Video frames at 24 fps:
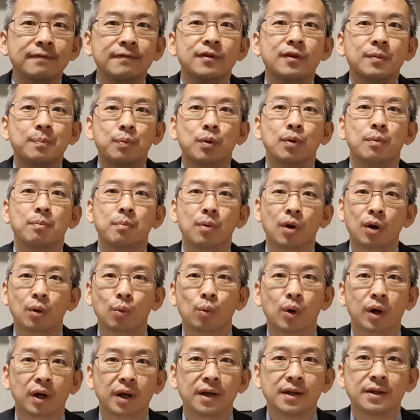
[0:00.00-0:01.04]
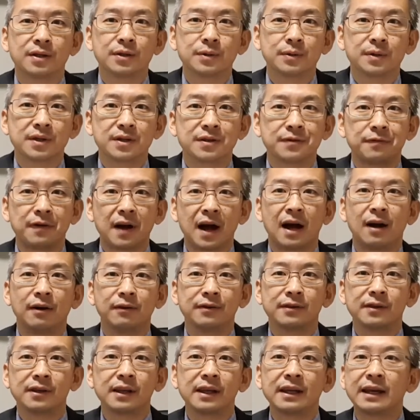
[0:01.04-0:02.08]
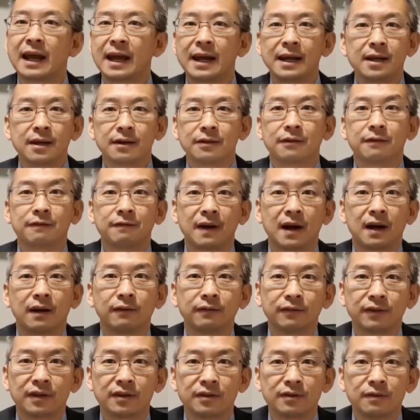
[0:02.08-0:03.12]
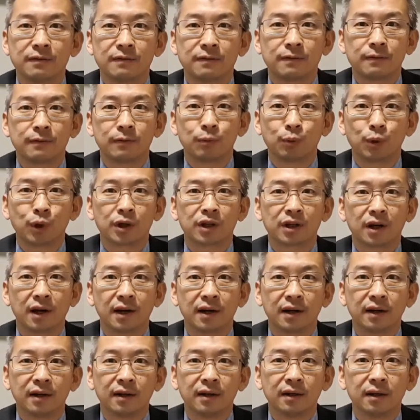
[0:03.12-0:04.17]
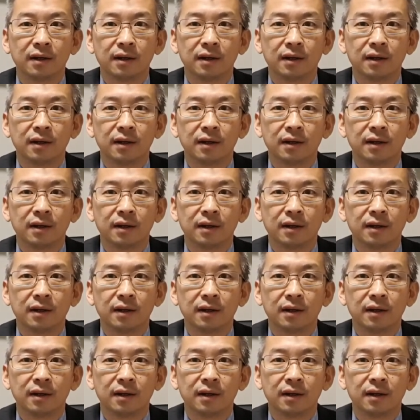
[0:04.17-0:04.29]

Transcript: you put more work into this file than any other file that you've worked on?